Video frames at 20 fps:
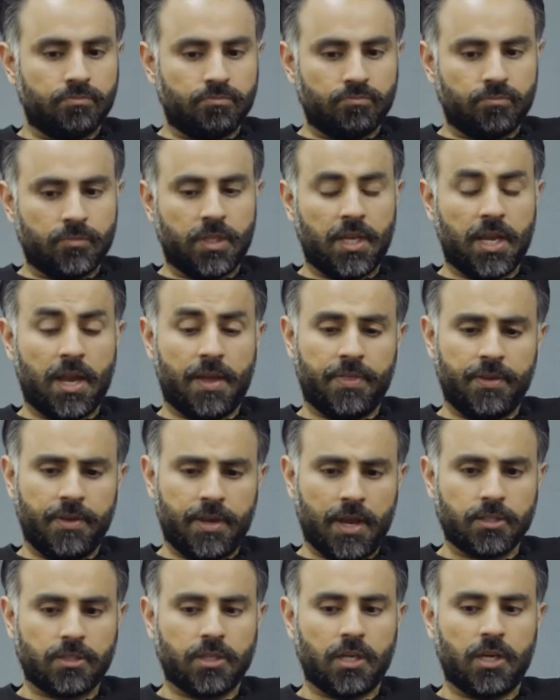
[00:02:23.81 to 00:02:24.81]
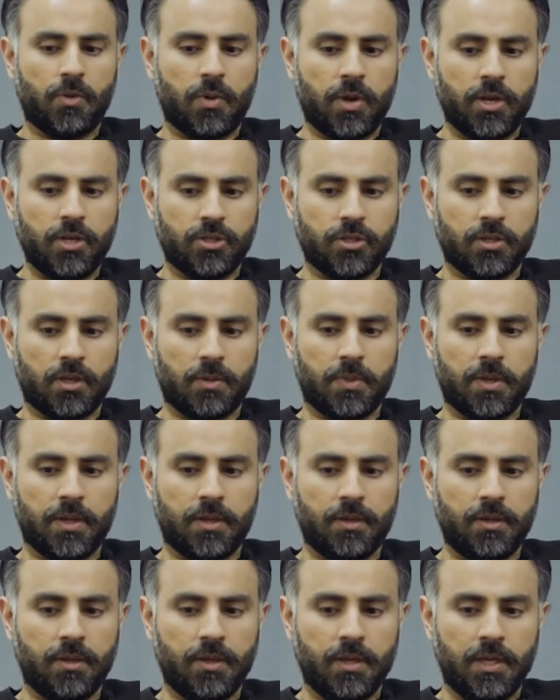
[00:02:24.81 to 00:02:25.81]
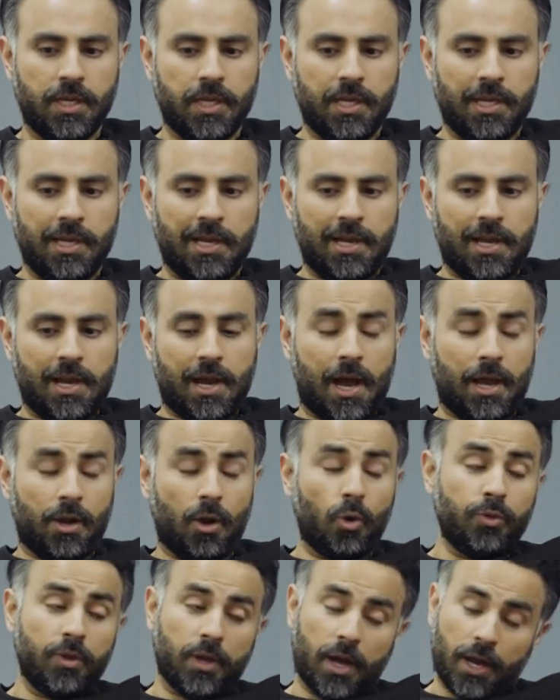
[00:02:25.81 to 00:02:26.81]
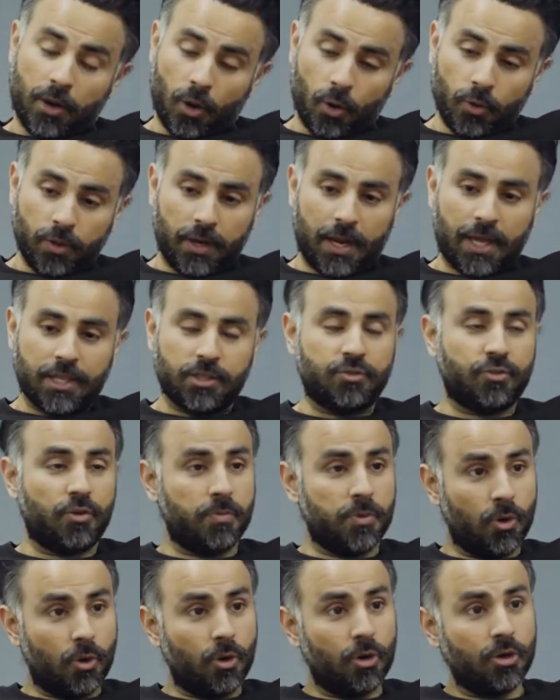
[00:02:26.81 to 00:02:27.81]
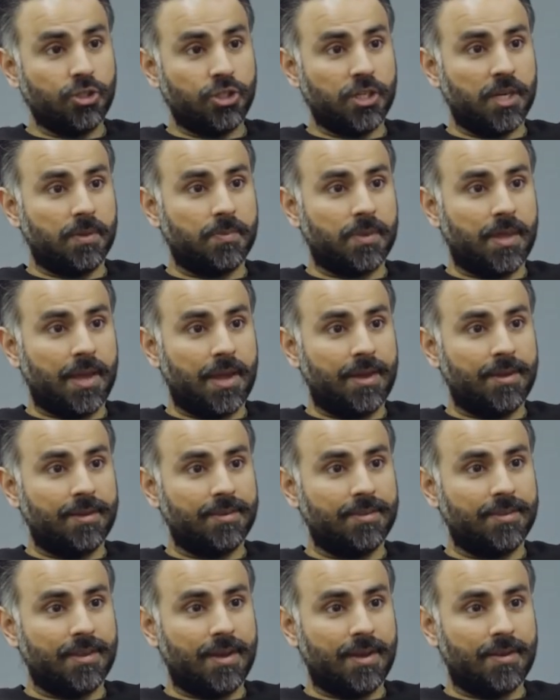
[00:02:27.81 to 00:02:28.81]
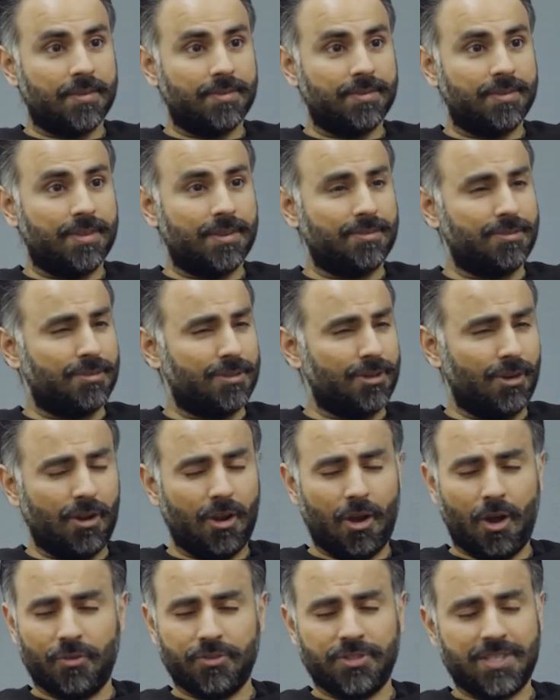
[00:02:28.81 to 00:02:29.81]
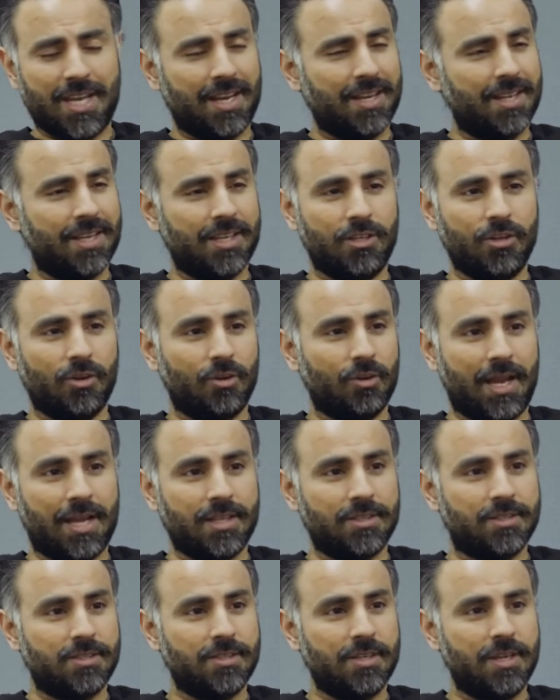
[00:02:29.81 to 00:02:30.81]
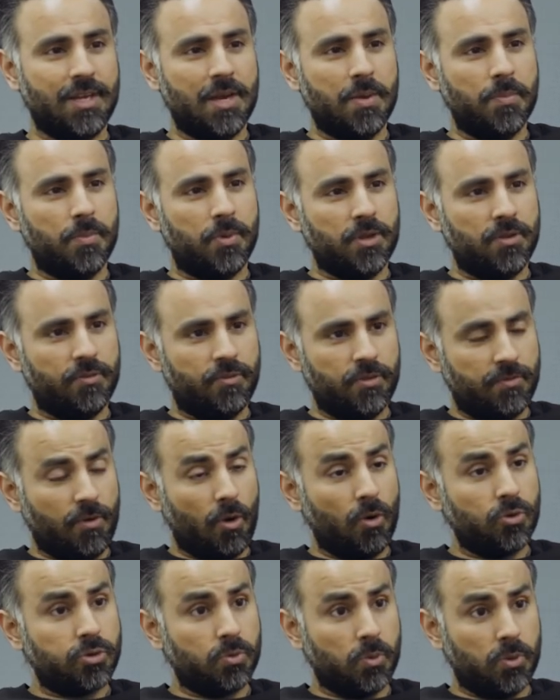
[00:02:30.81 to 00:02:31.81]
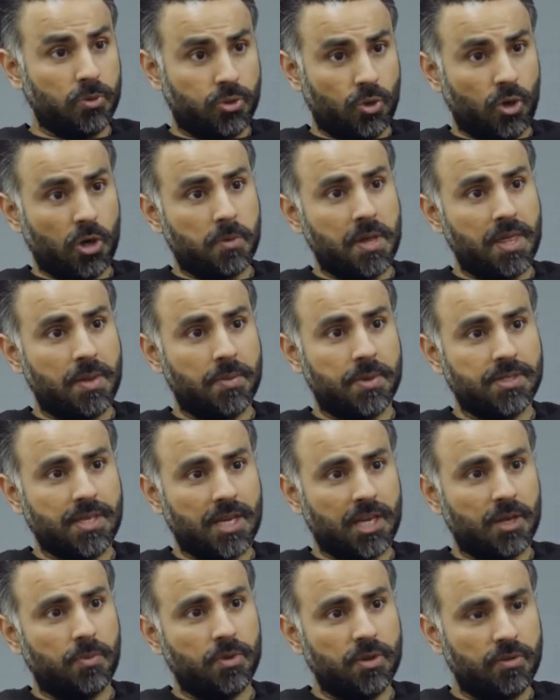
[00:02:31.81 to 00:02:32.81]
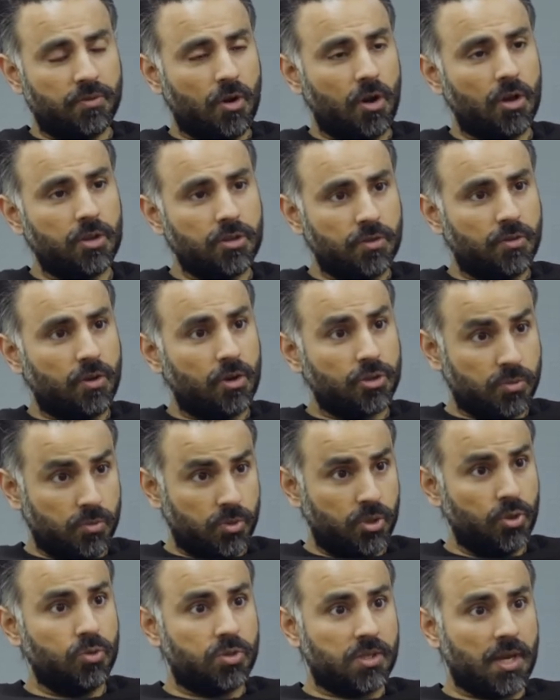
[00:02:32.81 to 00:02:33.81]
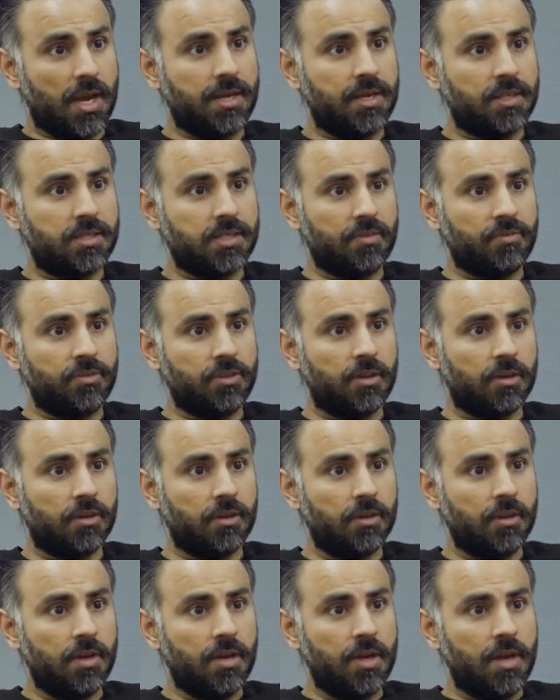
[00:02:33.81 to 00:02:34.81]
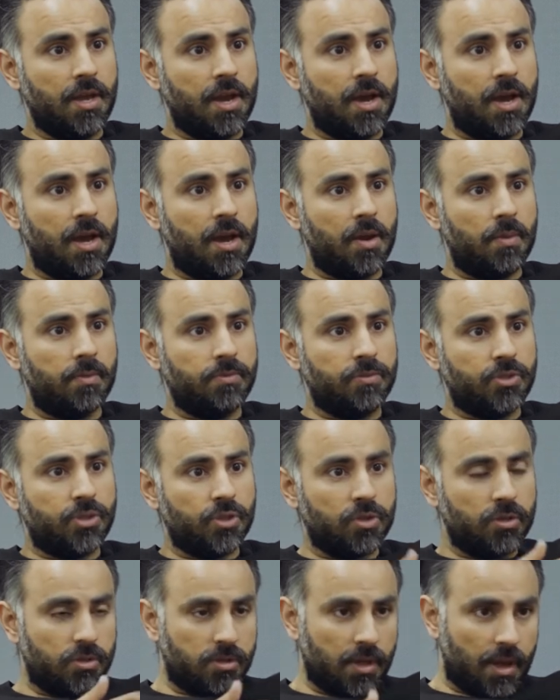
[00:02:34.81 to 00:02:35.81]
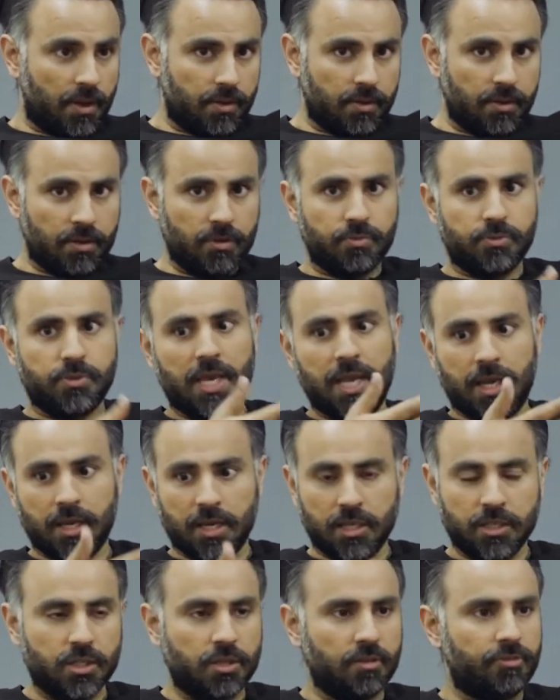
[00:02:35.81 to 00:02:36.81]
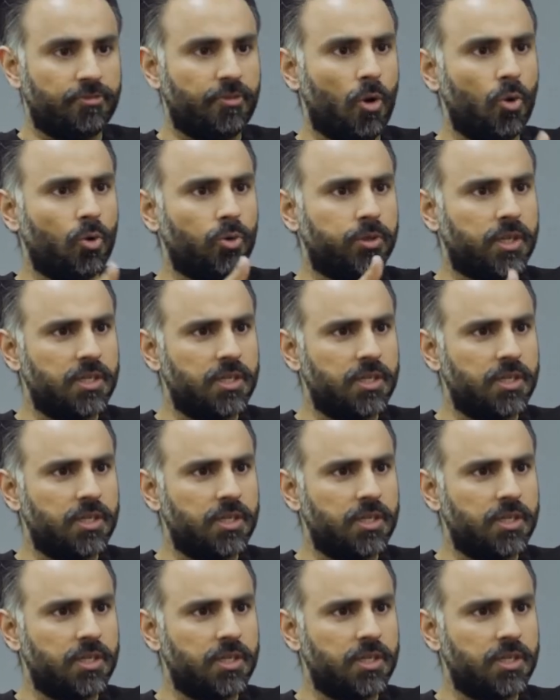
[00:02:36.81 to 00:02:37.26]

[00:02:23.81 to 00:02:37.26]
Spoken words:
Yeah, the next generation. I mean, I know the lads from your gym there. They're a lot of talented young lads. But you've also, we'll talk about them in a second, but you've got some new signings, haven't you? That you've taken into the fold.